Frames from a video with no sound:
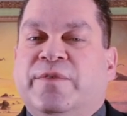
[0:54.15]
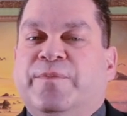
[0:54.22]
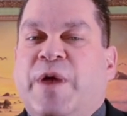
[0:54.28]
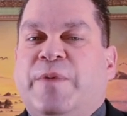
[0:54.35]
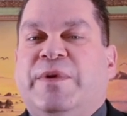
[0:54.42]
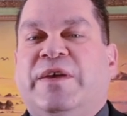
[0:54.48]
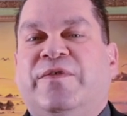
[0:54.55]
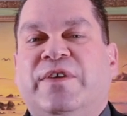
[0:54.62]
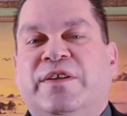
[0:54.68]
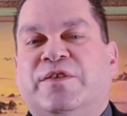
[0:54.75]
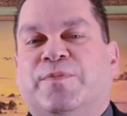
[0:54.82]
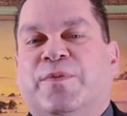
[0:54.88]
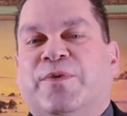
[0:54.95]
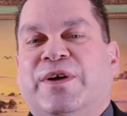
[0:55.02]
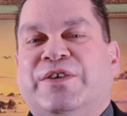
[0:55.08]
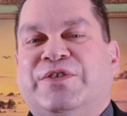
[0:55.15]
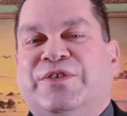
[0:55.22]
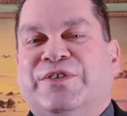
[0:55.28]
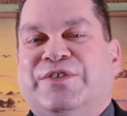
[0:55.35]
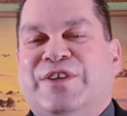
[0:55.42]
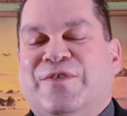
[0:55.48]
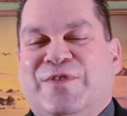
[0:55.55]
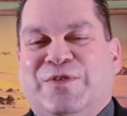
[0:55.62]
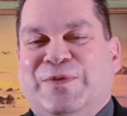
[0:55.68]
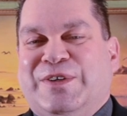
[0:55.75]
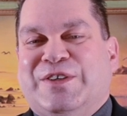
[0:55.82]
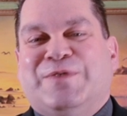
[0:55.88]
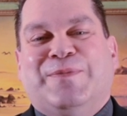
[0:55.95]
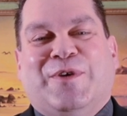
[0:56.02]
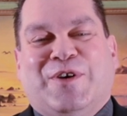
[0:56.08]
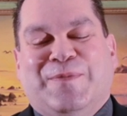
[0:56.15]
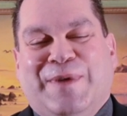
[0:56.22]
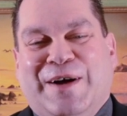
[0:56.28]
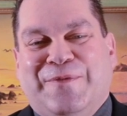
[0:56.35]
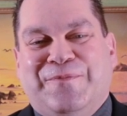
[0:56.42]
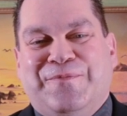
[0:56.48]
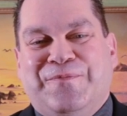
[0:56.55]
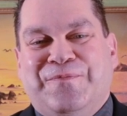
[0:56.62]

maybe even inspirational stuff as we just spoke about.